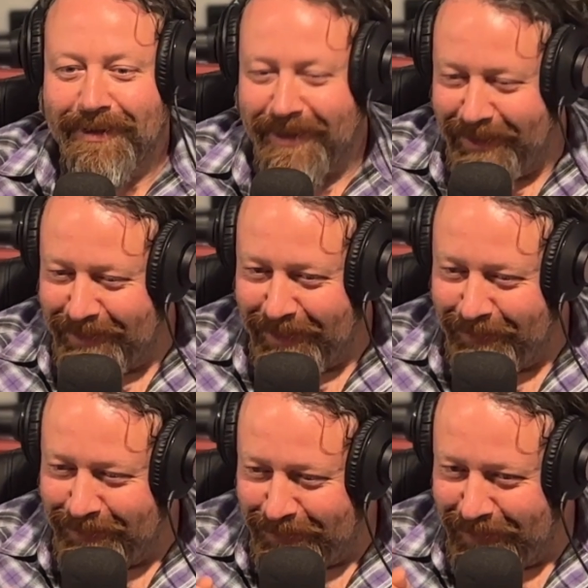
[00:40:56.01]
that
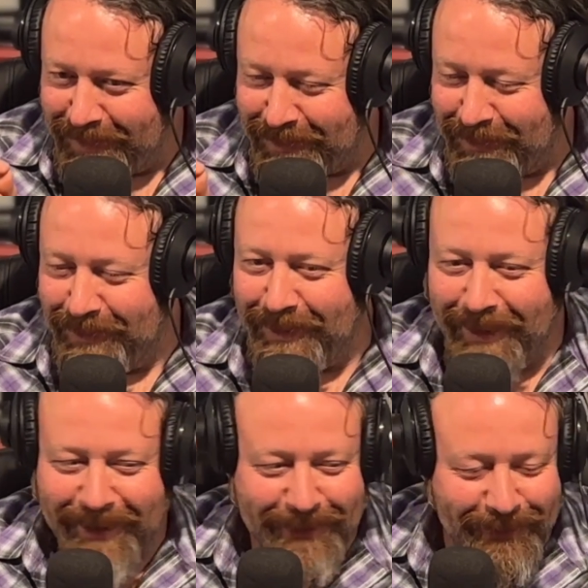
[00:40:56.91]
anytime somebody says a good
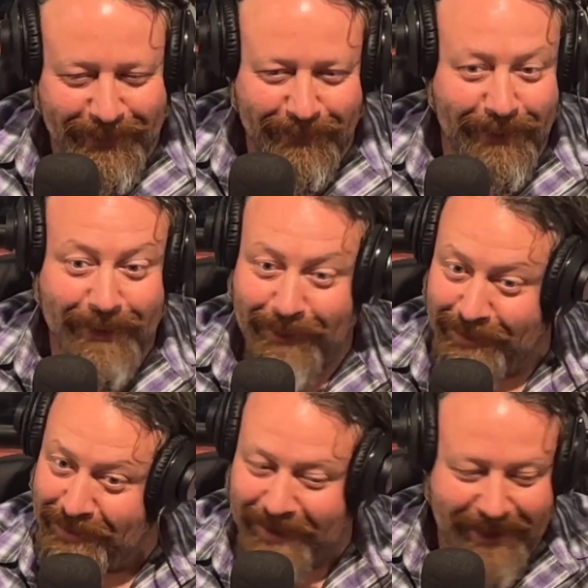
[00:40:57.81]
line or a word or
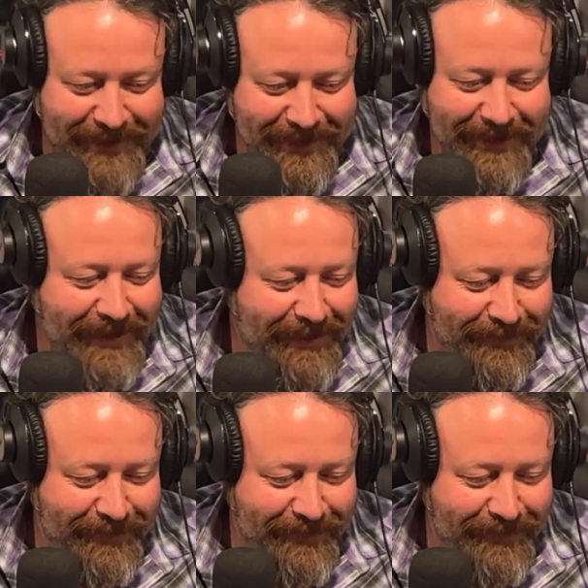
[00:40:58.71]
just an idea,